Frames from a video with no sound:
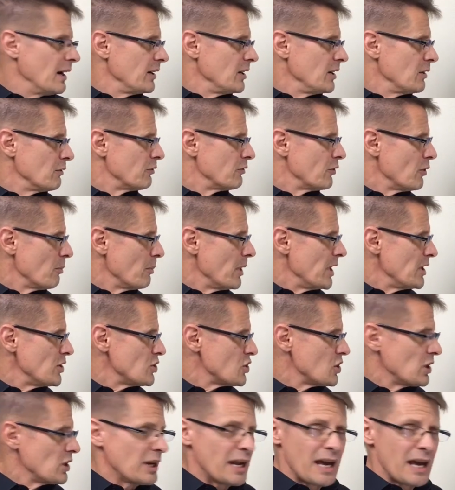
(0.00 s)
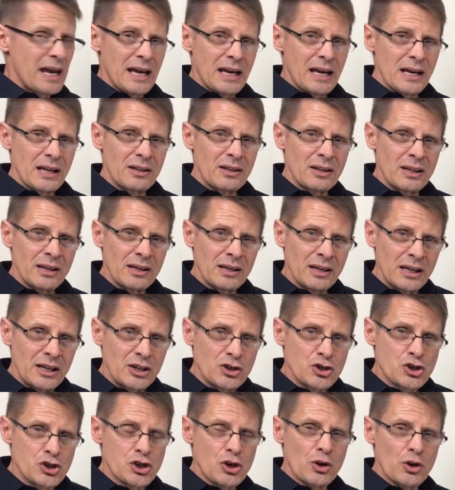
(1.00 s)
information and the
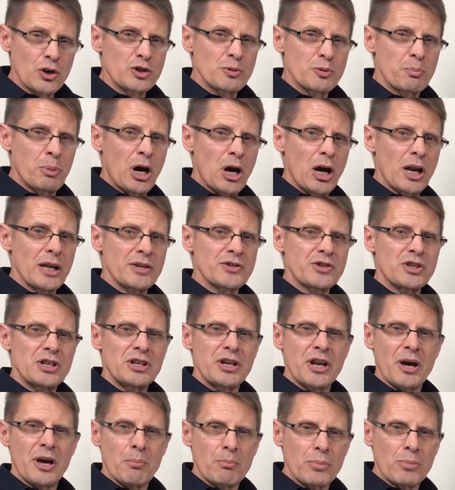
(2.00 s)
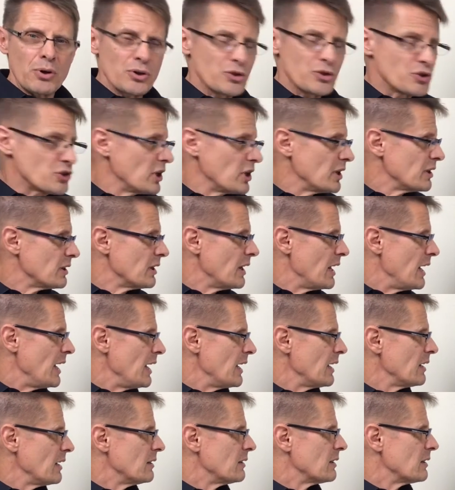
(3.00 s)
insurance policy numbers and
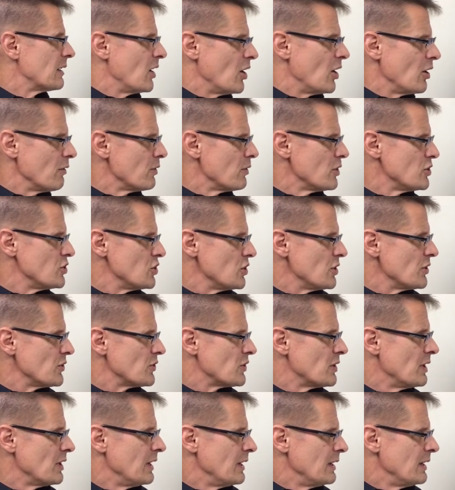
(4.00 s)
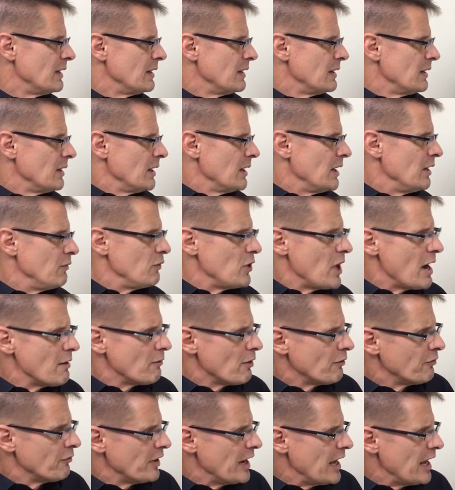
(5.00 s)
coverages? If you
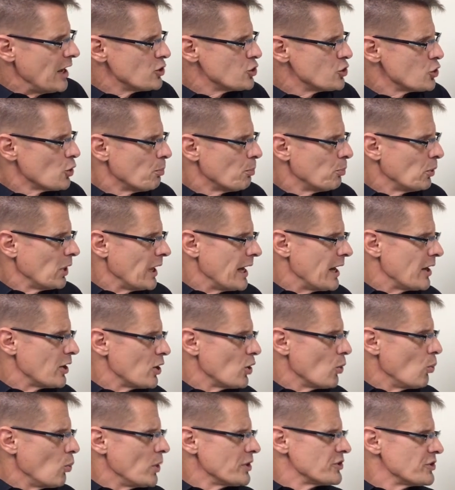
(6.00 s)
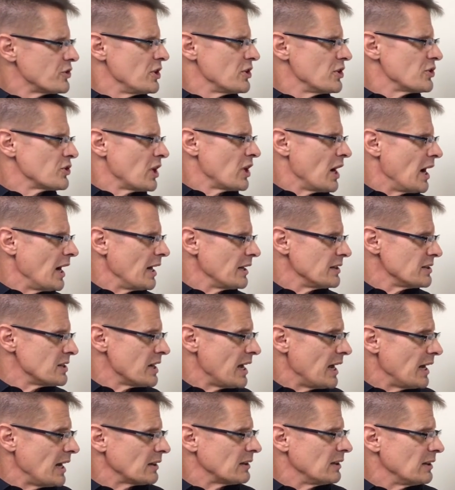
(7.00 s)
have a financial planner, what's his
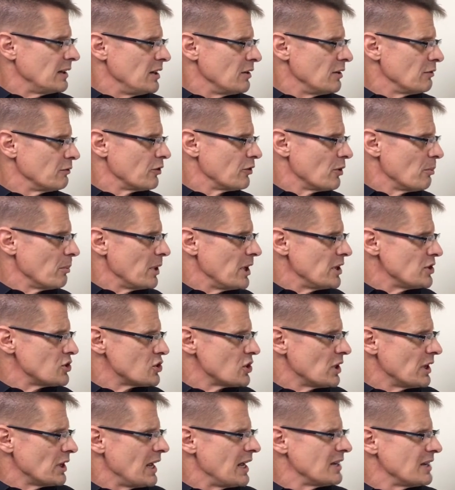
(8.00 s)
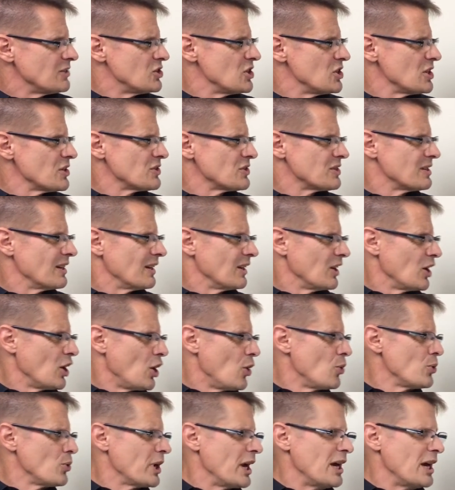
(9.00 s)
contact information and just
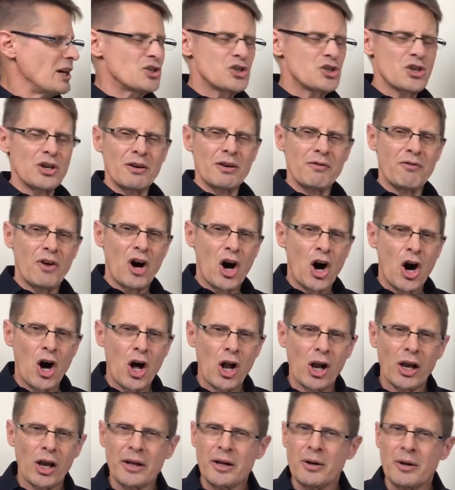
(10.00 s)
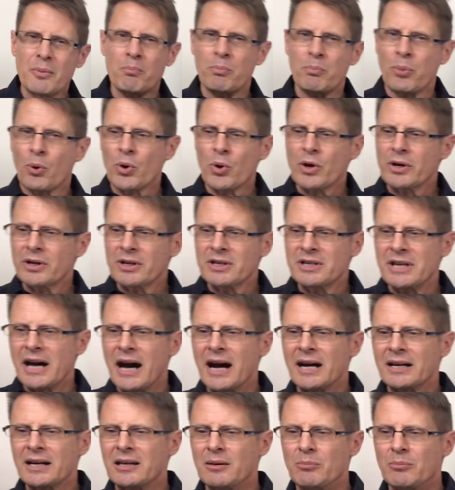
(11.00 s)
location of all important
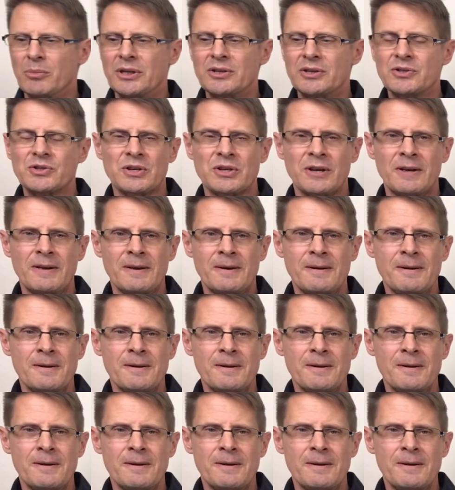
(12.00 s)
documents?